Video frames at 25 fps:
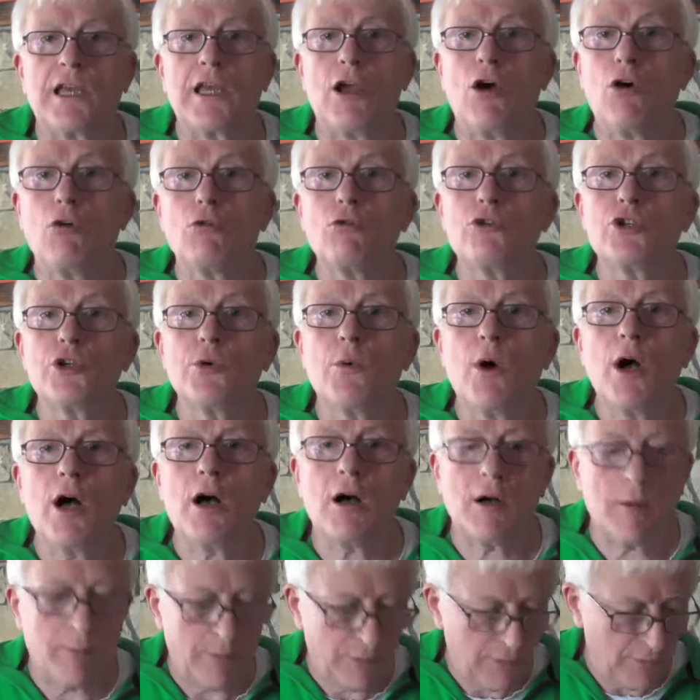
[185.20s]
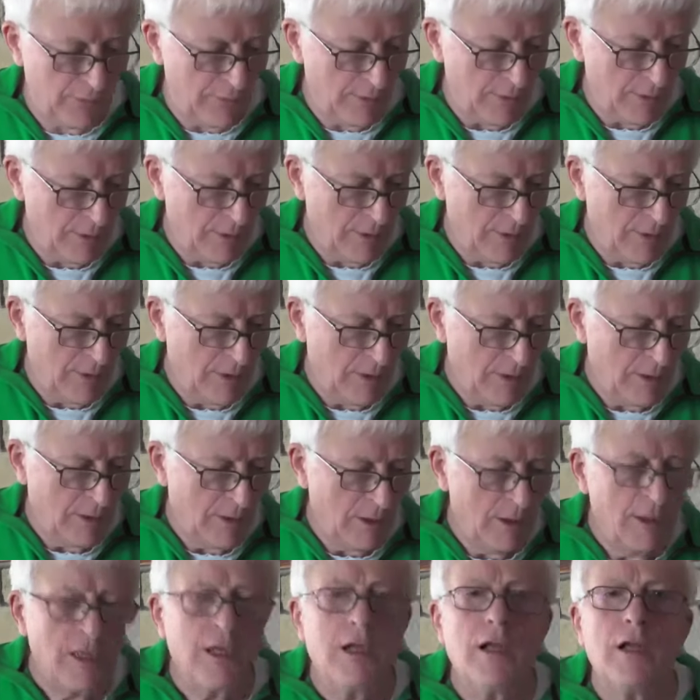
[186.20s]
They hold you up.
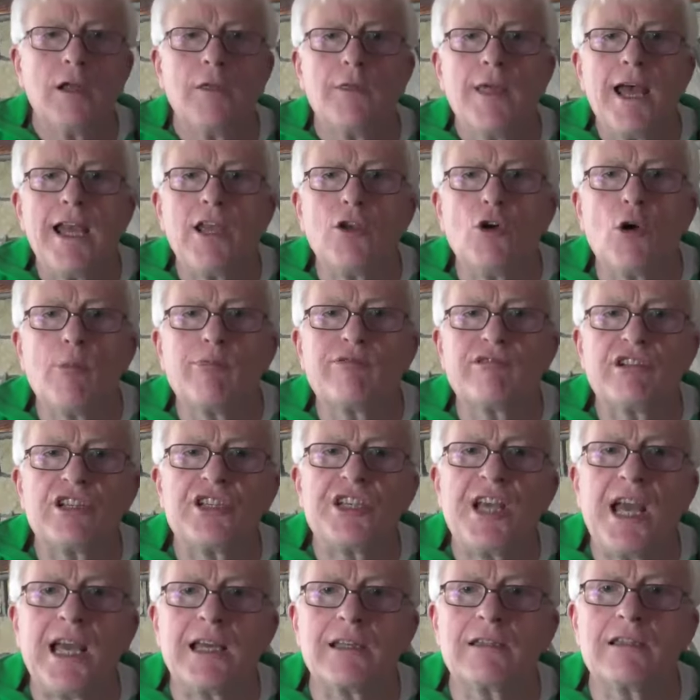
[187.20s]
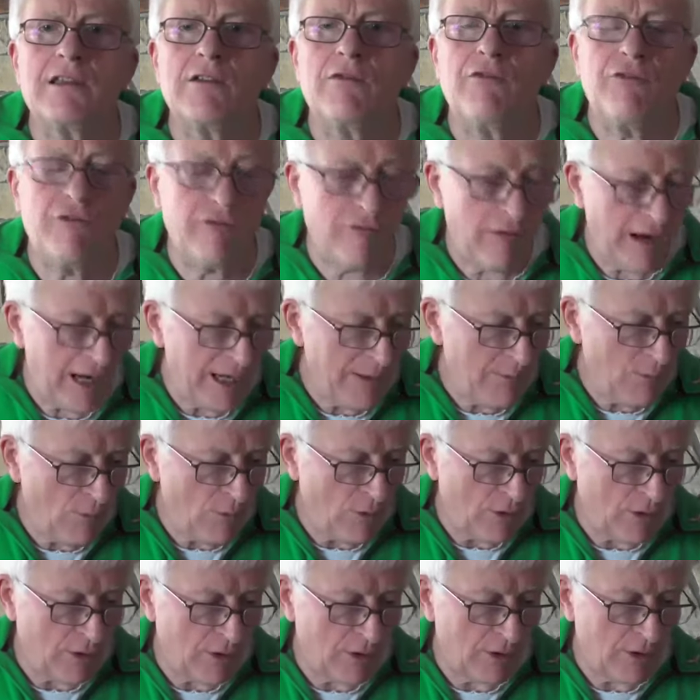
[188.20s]
They're your protective
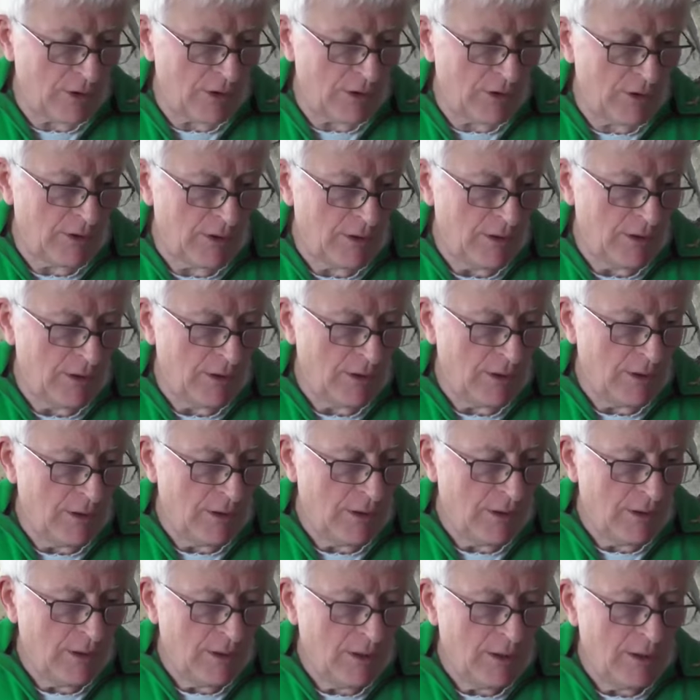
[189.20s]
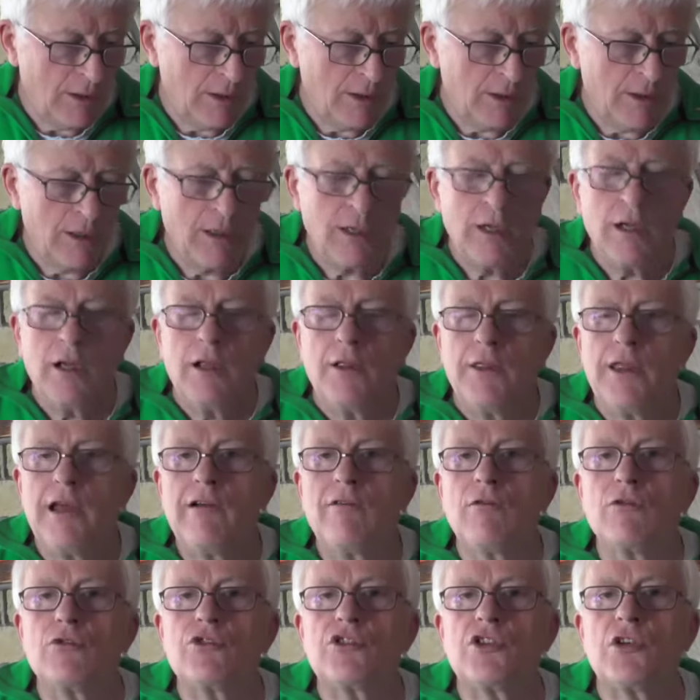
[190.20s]
framework.
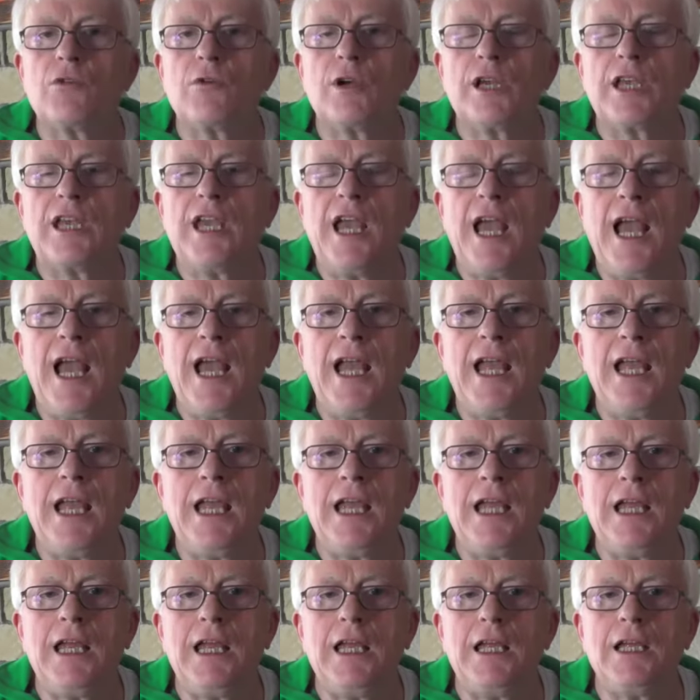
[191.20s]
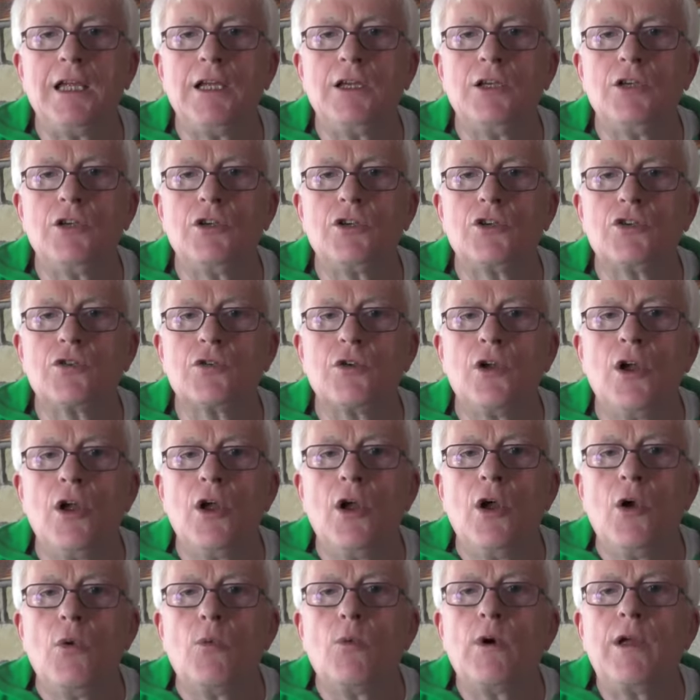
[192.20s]
They're also a cage
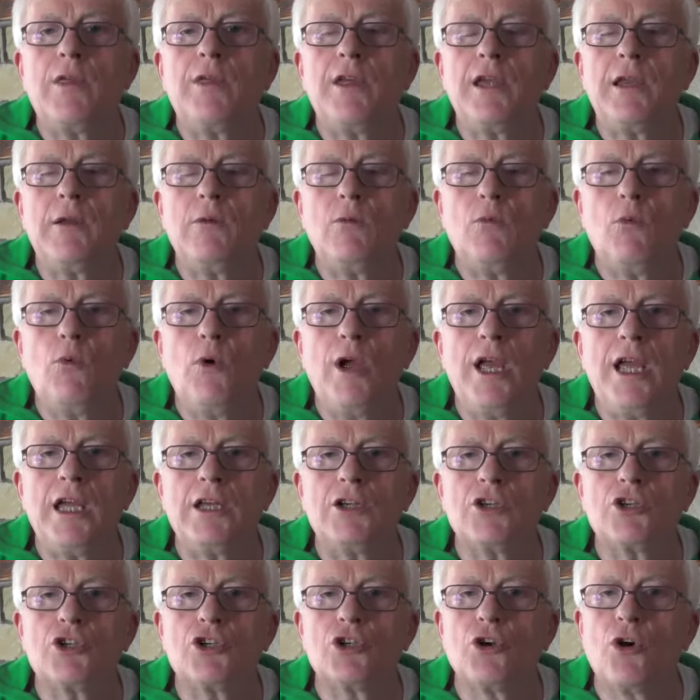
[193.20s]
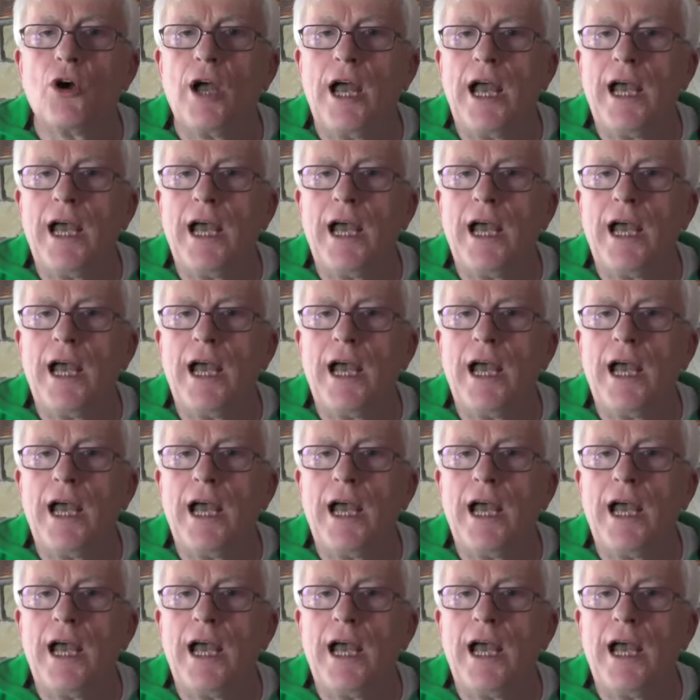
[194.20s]
within which your